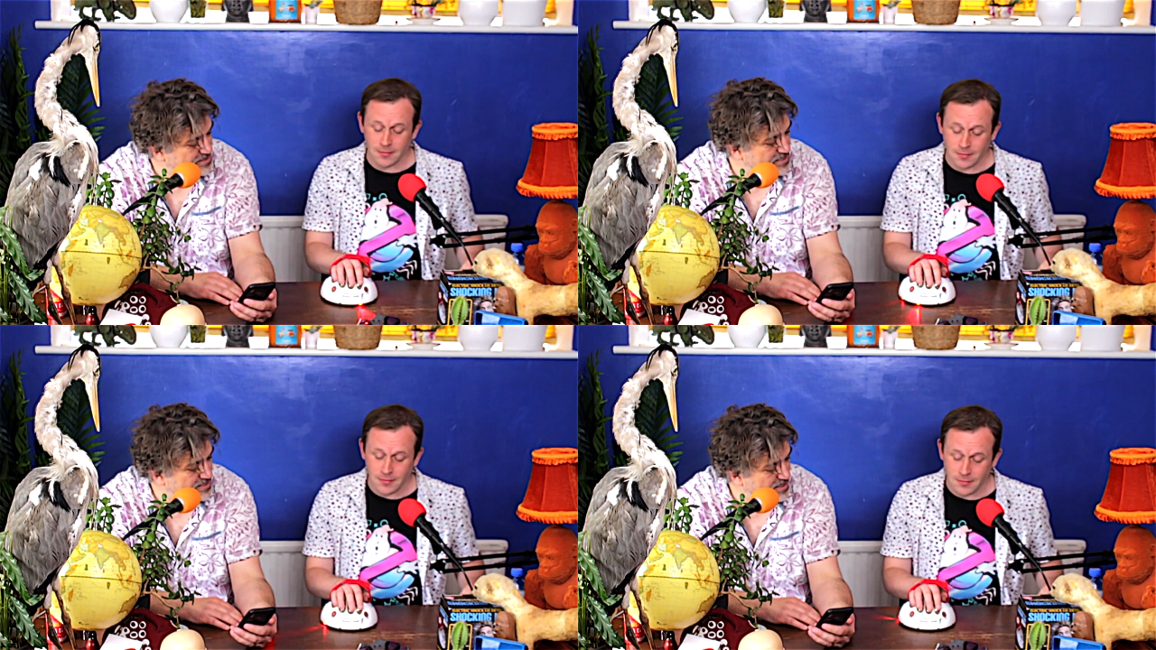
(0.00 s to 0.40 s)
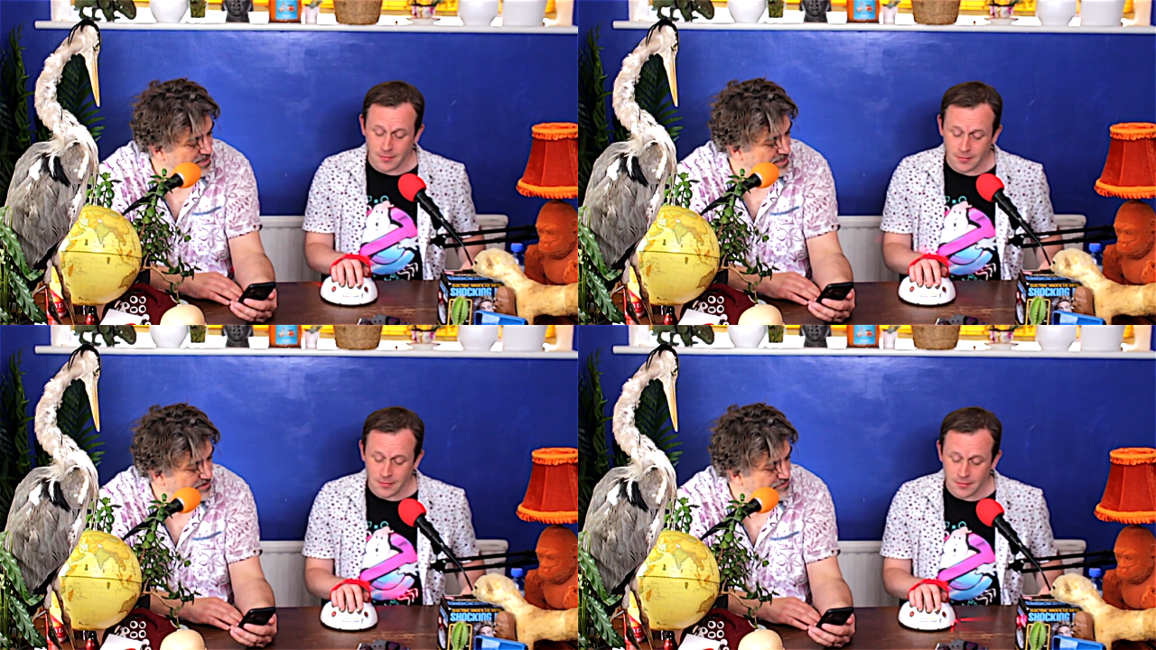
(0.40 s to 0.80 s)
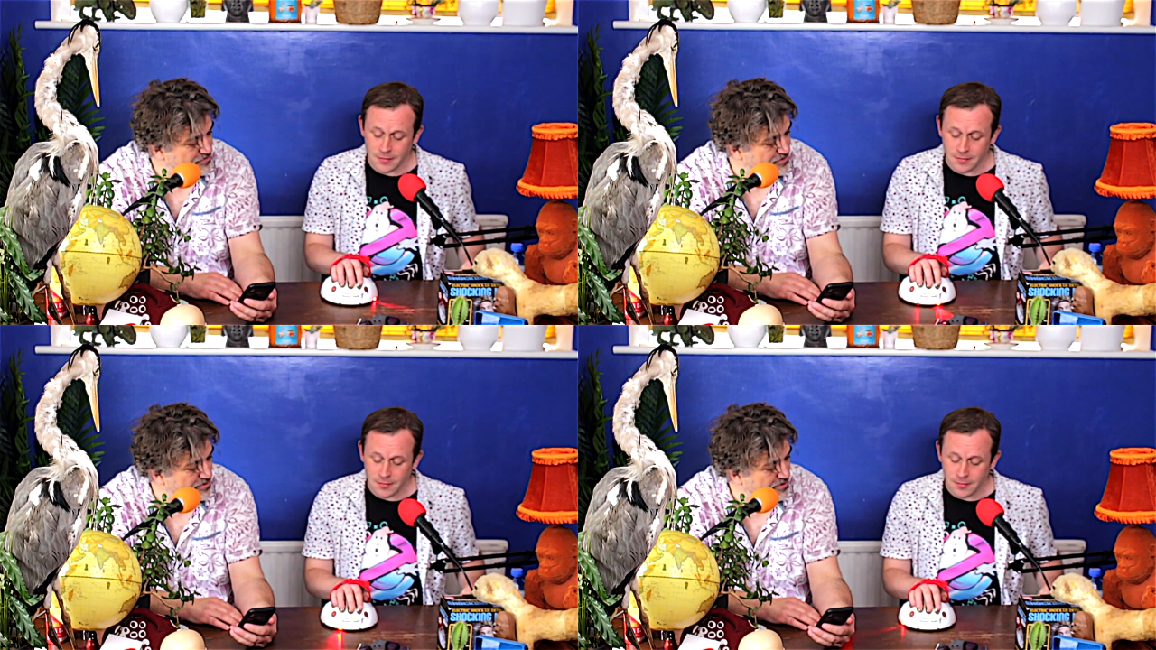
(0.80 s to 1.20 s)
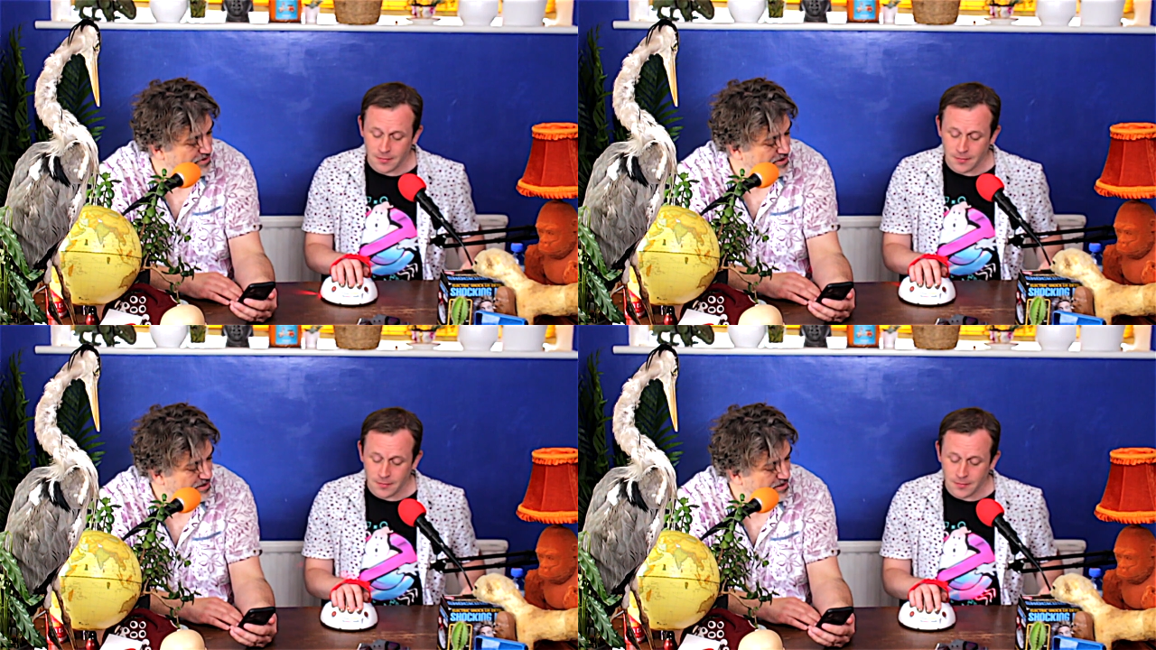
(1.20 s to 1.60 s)
Speaker 1: Is this a lie or a
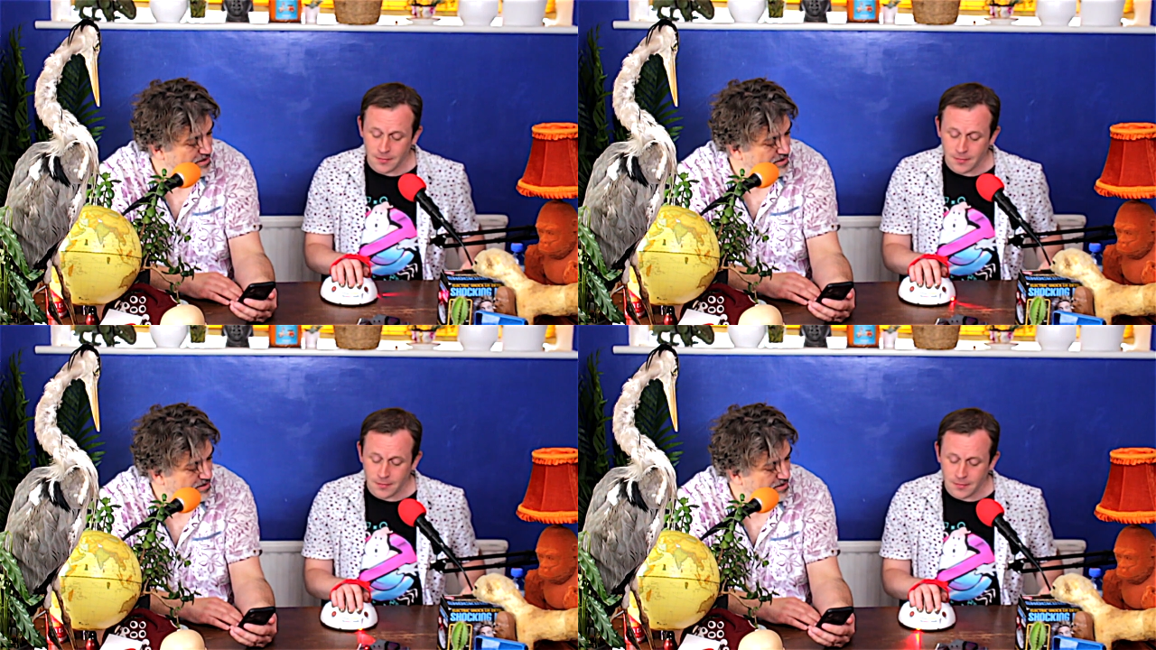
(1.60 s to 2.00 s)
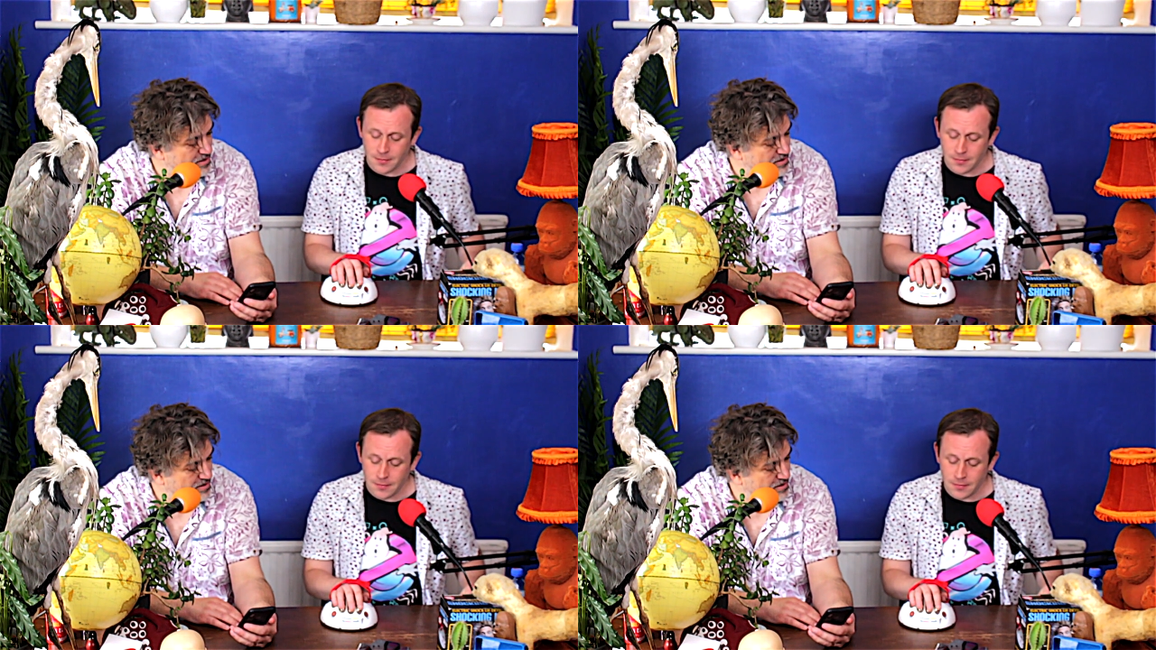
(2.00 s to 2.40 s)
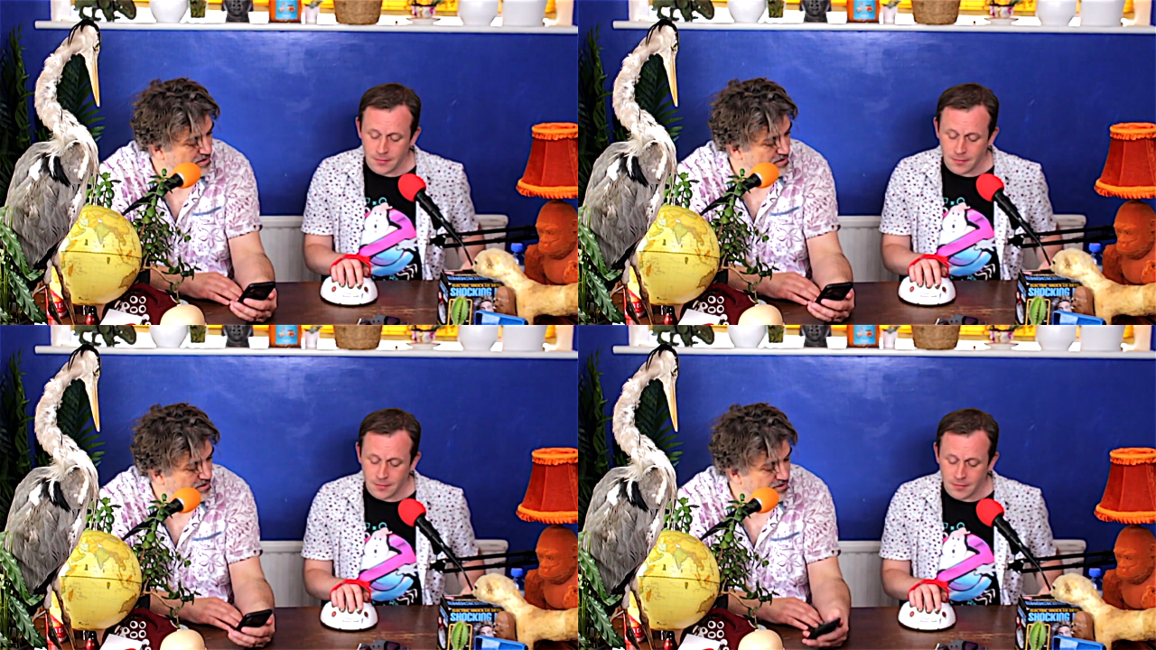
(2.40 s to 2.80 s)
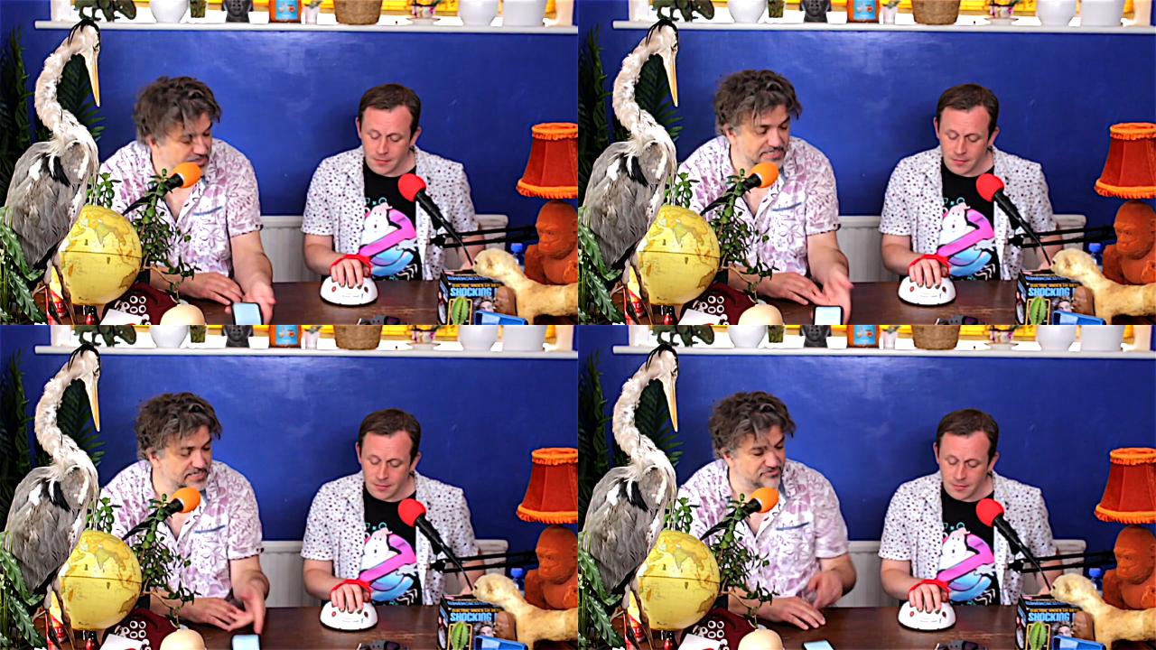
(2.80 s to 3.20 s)
truth?
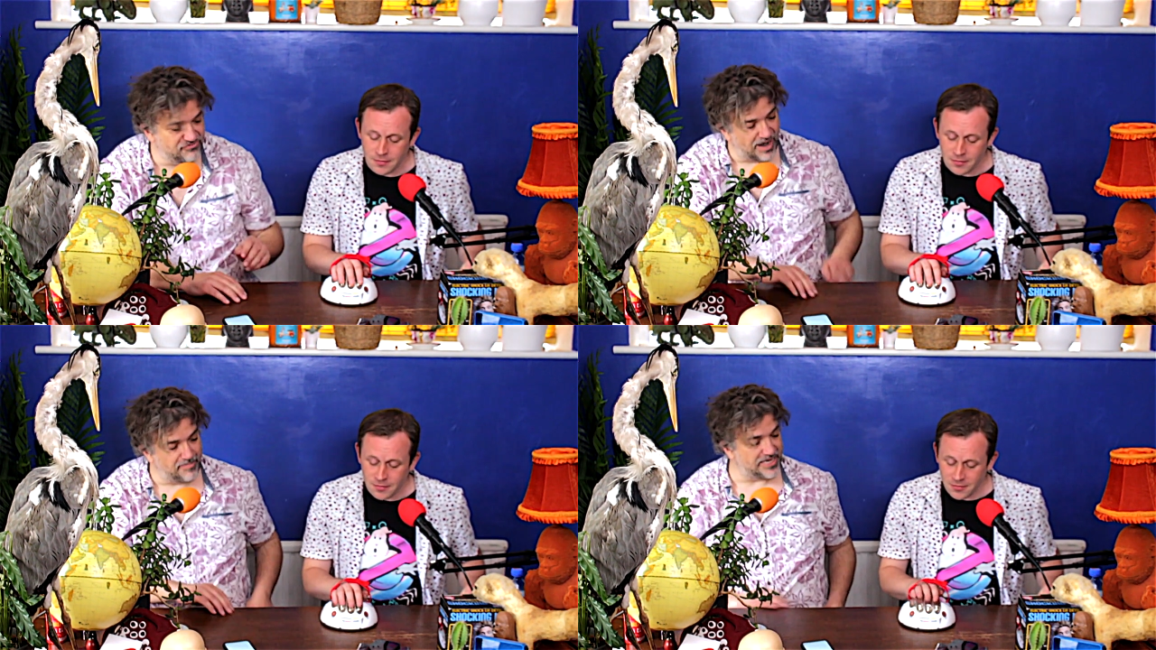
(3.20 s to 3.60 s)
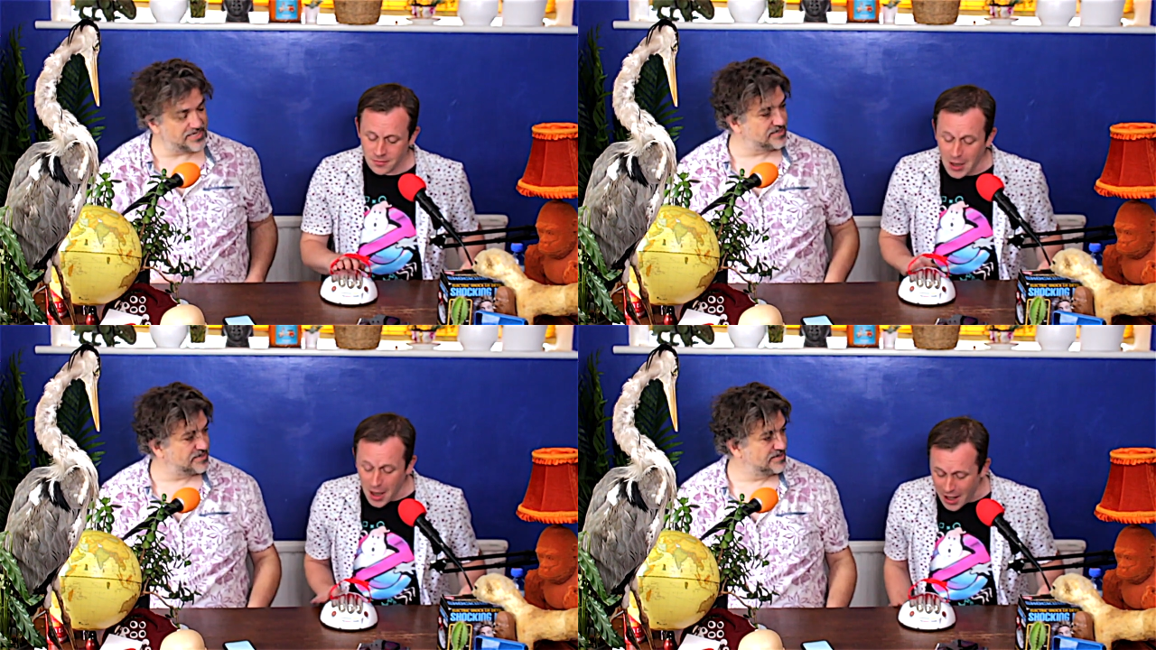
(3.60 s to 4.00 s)
This is rubbish.